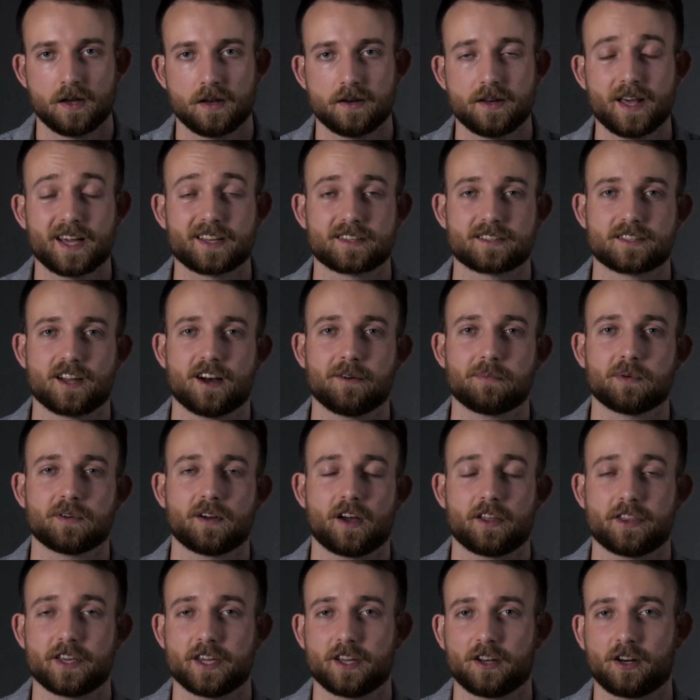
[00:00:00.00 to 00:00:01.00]
Next up
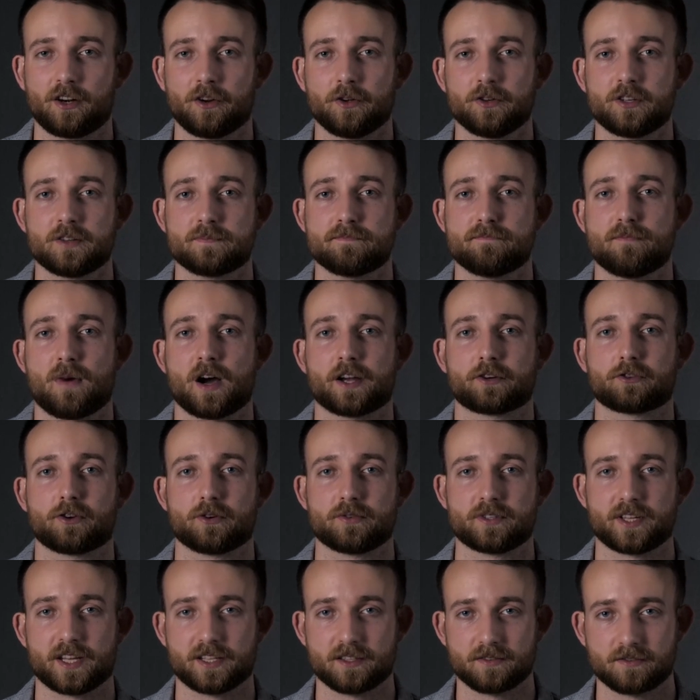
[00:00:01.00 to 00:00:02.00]
are the included
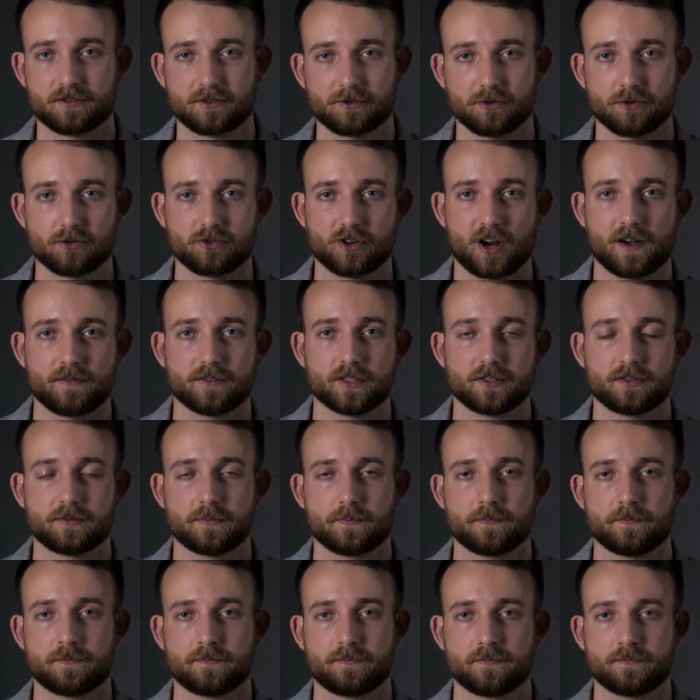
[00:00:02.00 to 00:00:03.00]
microsetter screwdrivers,
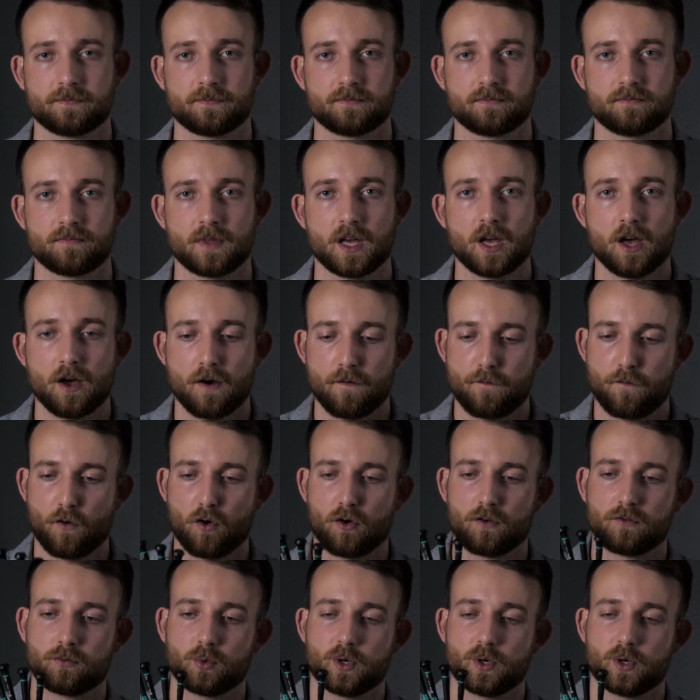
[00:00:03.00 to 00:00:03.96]
4 of